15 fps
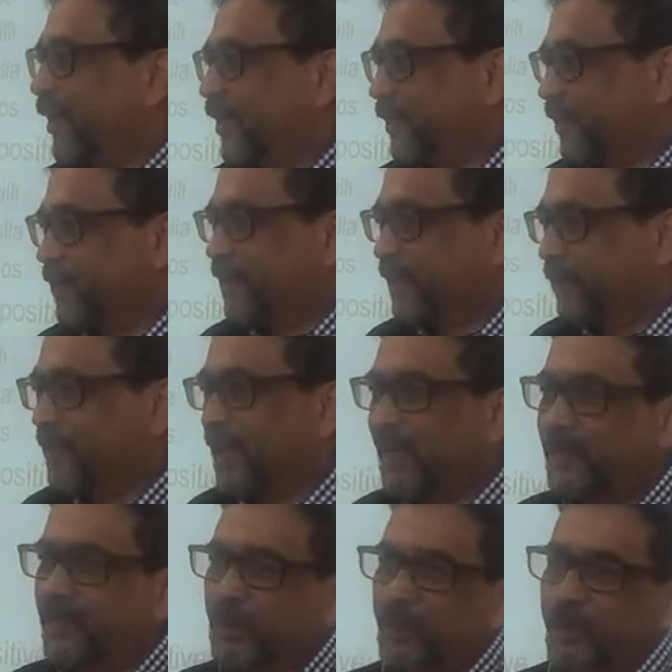It is
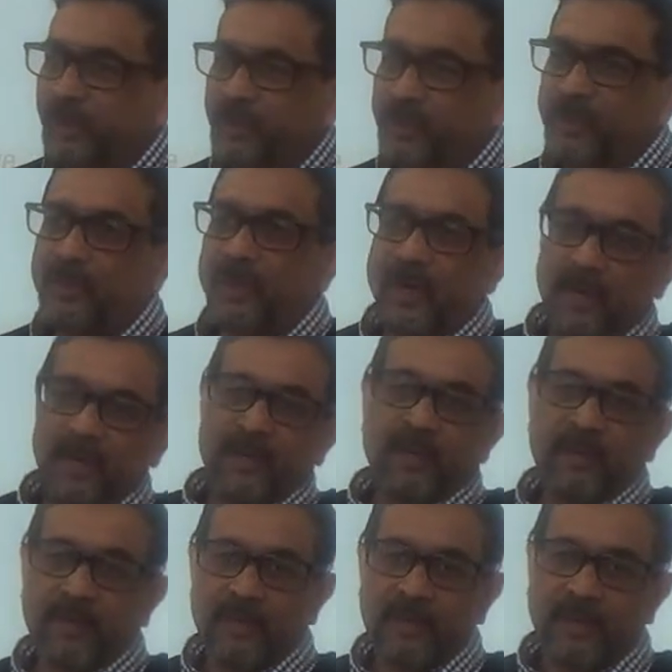difficult to destroy
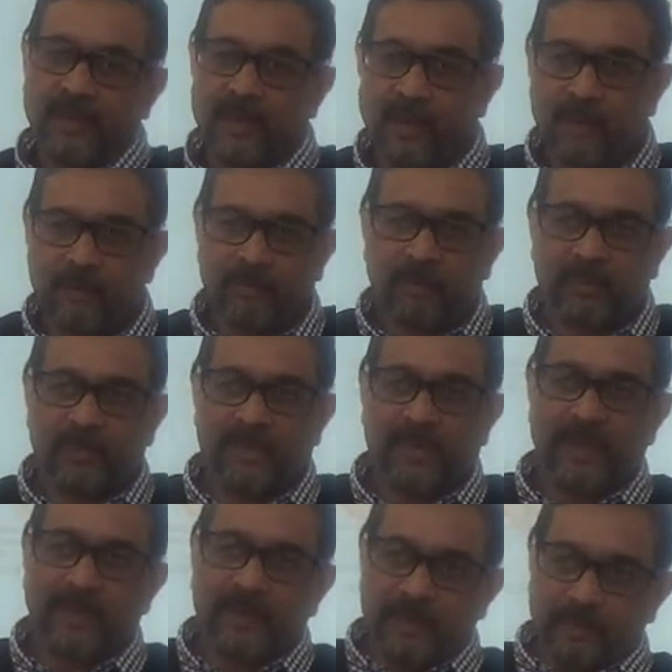gram
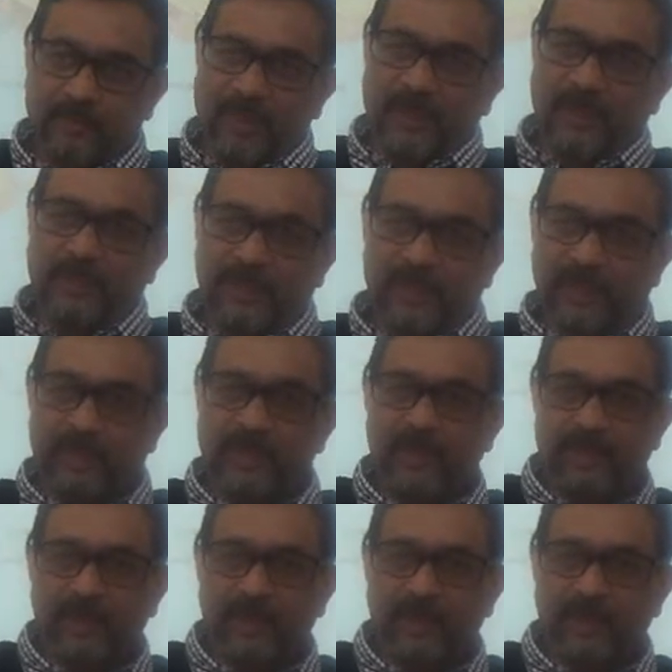negative bacteria